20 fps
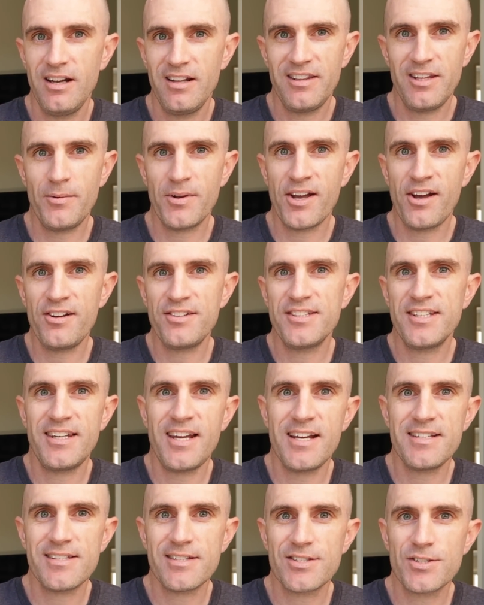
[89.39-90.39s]
There we go,
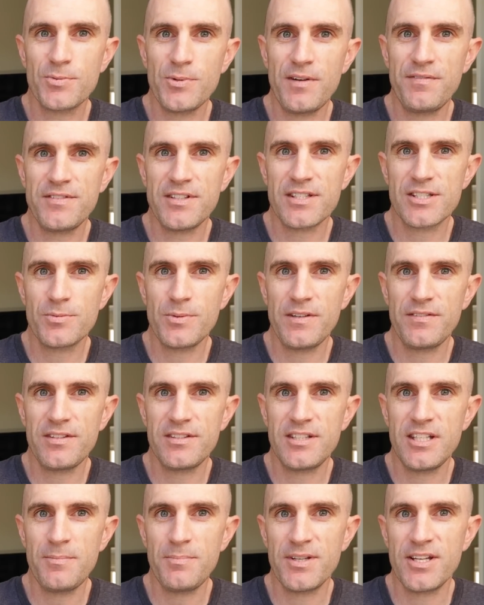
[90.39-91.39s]
today's Swift Zwift
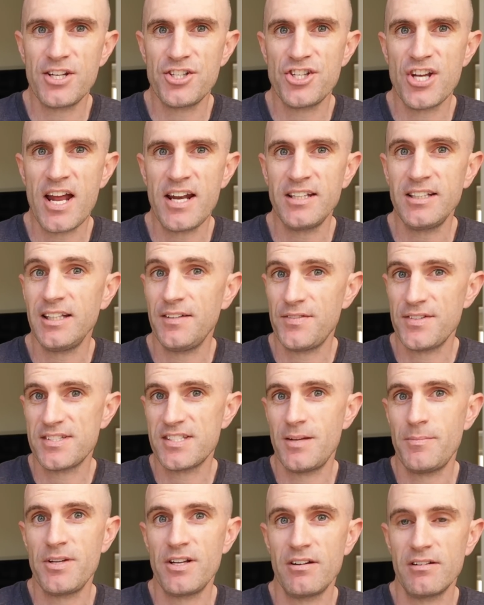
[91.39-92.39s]
tip. Get chatting. If you
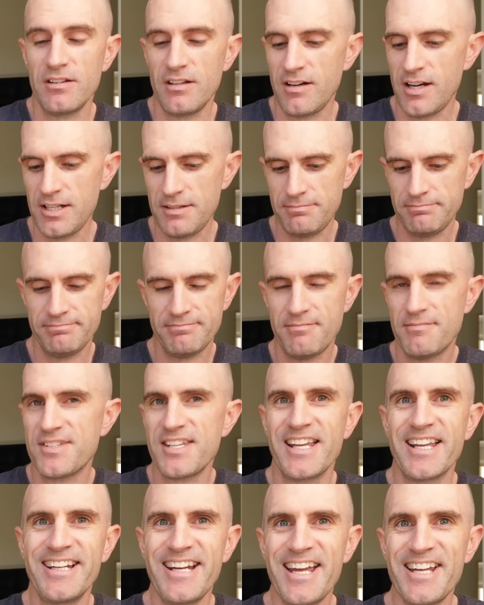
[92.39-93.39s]
see me online,
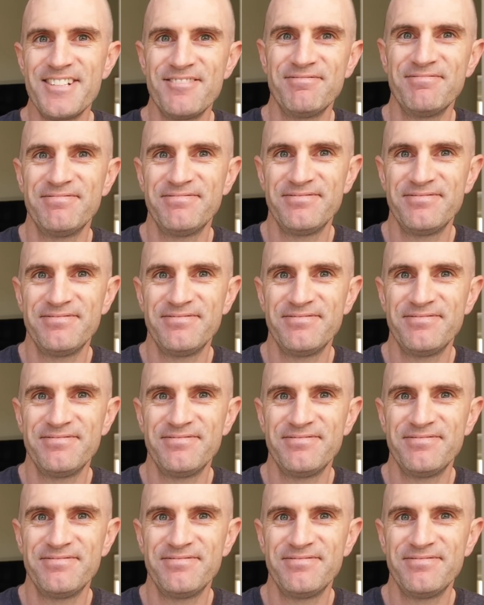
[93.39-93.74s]
say g'day.